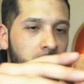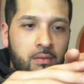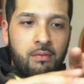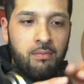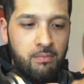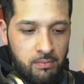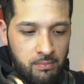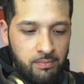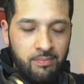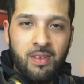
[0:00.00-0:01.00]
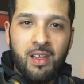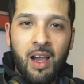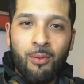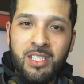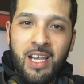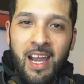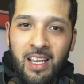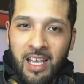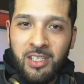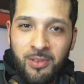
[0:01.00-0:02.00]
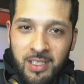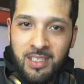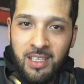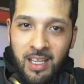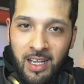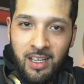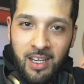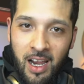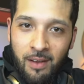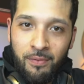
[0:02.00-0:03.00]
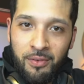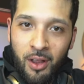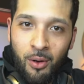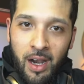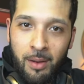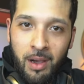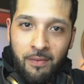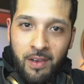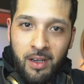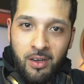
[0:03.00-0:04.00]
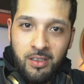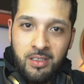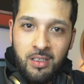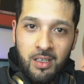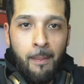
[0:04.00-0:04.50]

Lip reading: I wish I had electricity that could kind of flow out of my fingers.